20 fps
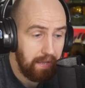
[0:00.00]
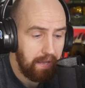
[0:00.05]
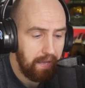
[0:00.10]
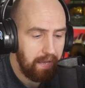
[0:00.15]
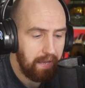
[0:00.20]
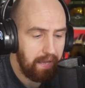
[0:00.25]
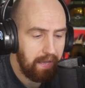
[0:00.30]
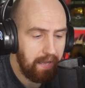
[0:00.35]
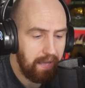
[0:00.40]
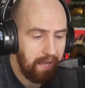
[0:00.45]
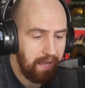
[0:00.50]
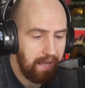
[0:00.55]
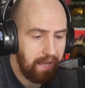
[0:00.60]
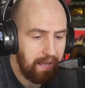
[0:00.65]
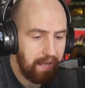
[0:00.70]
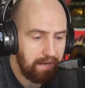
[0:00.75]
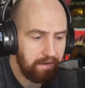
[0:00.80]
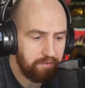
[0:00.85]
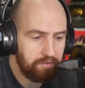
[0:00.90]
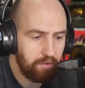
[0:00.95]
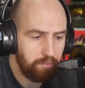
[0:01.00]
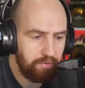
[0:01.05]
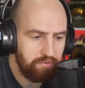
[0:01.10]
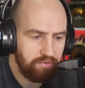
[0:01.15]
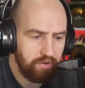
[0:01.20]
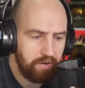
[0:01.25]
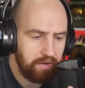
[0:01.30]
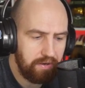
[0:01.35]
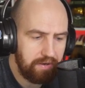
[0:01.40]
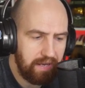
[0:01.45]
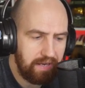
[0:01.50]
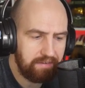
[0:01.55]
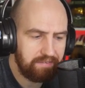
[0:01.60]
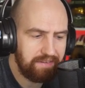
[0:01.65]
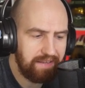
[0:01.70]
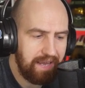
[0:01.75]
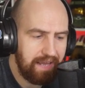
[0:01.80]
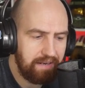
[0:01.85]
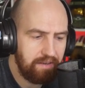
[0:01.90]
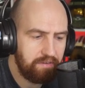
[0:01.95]
Uh, and so we've done a
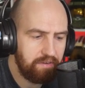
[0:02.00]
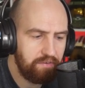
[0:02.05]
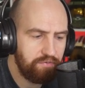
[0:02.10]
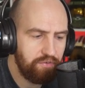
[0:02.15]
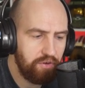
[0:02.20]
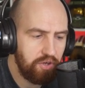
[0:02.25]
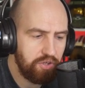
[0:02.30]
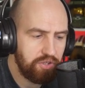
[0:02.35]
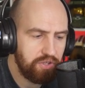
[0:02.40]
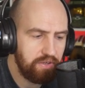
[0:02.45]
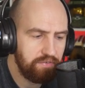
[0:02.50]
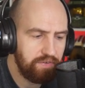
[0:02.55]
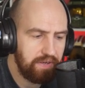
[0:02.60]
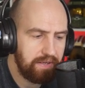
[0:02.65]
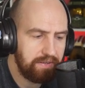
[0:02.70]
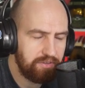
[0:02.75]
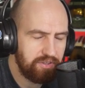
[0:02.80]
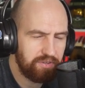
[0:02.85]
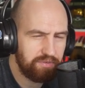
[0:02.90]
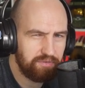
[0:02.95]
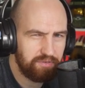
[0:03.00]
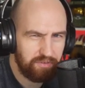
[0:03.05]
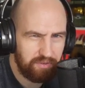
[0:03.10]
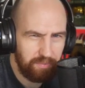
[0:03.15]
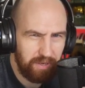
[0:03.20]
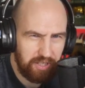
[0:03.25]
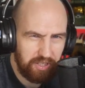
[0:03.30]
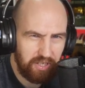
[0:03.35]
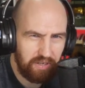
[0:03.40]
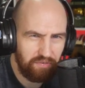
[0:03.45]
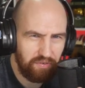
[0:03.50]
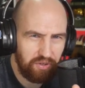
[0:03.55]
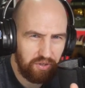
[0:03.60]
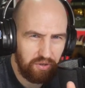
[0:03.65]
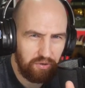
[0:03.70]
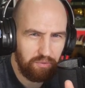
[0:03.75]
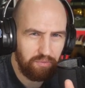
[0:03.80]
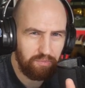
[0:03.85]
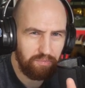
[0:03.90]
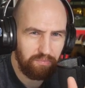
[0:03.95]
nicely edited version of it just to make sure that
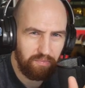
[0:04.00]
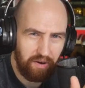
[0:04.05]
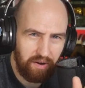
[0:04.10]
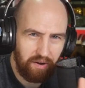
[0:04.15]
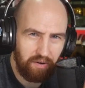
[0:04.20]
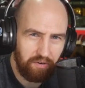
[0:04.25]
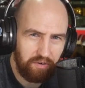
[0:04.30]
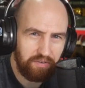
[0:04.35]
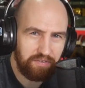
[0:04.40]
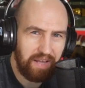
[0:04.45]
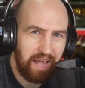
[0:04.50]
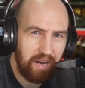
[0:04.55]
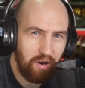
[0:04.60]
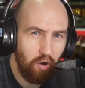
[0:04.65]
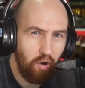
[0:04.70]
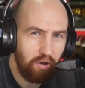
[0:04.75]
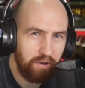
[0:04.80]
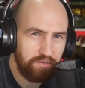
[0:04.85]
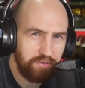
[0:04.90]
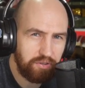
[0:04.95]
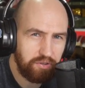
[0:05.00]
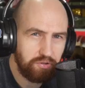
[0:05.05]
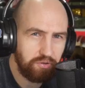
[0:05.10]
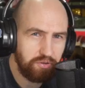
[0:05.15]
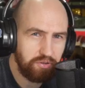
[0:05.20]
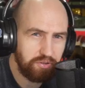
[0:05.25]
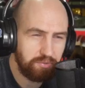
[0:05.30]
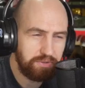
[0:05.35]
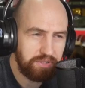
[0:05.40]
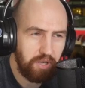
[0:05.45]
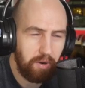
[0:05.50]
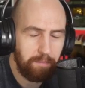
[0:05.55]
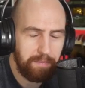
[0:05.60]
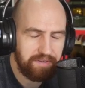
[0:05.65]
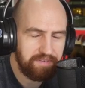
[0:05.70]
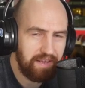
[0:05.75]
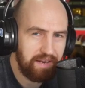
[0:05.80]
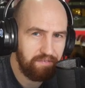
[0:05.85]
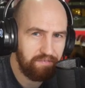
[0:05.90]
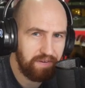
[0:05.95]
you understand all of the tools and we don't
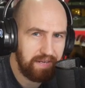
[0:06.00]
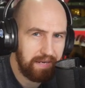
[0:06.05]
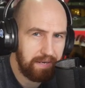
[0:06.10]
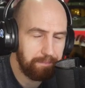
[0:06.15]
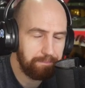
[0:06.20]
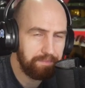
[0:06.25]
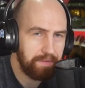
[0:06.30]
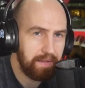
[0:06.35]
miss anything out.